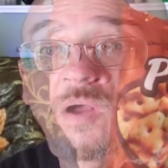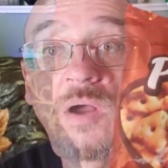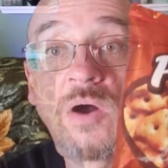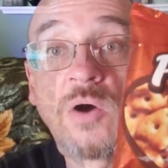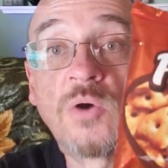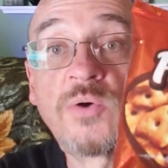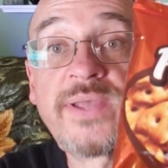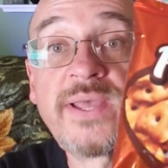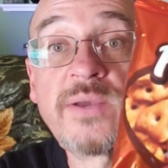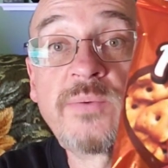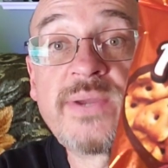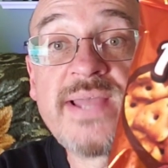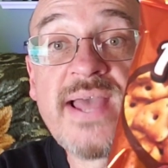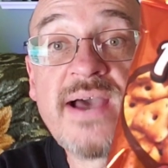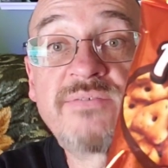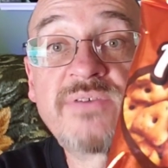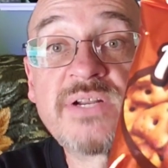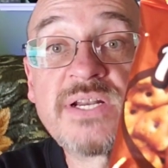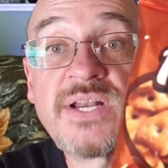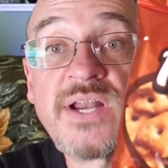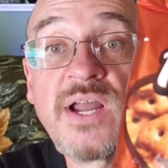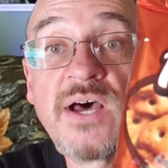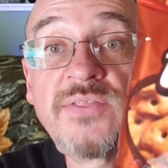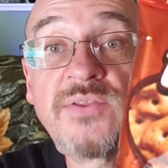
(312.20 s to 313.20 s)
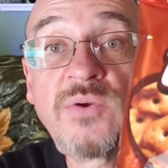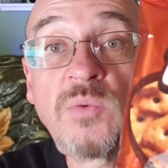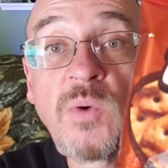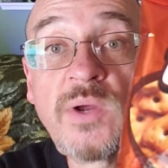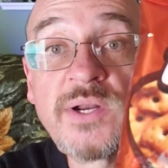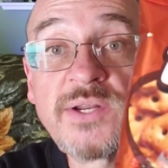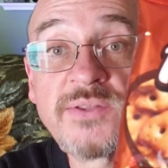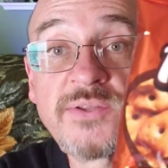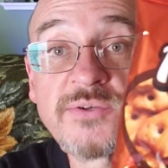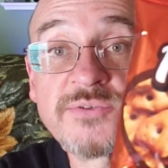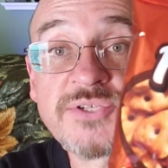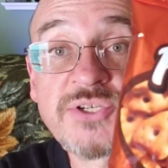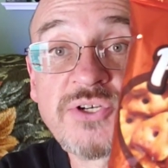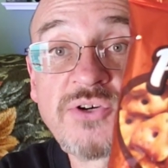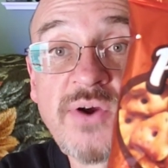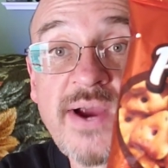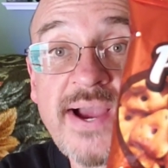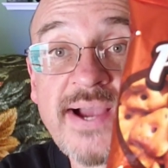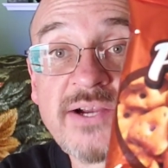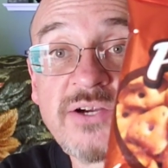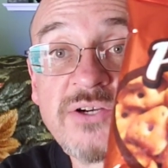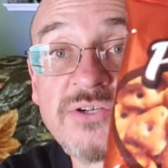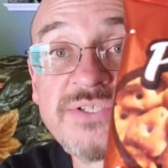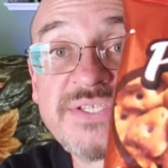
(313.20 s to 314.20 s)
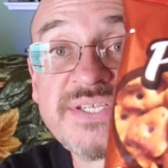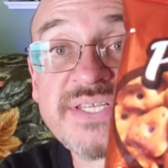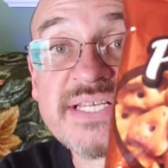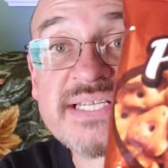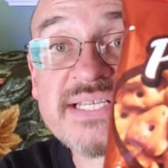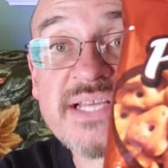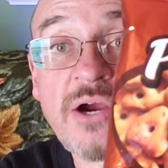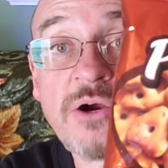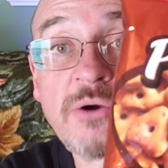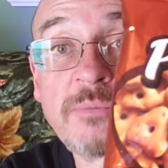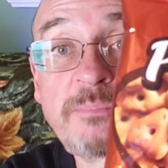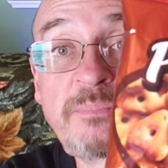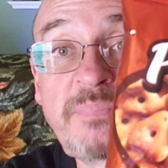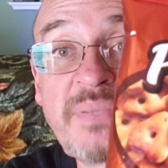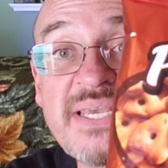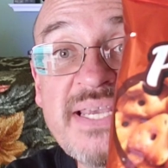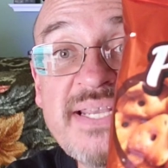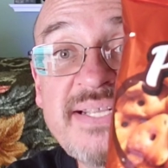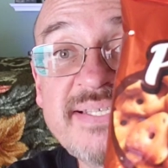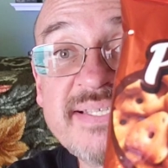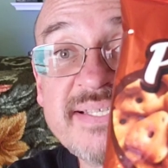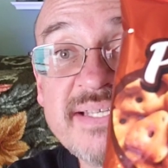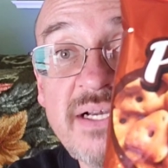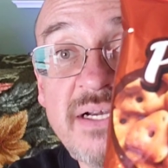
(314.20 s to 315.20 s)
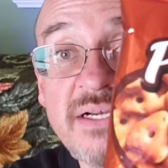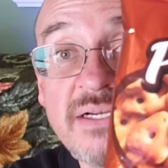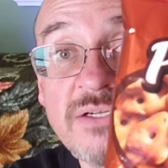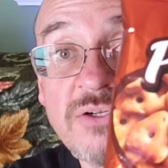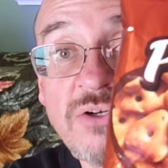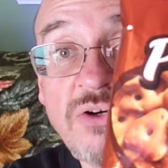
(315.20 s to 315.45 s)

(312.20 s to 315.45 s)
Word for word: Okay, we have another one of those crackers. These are pizza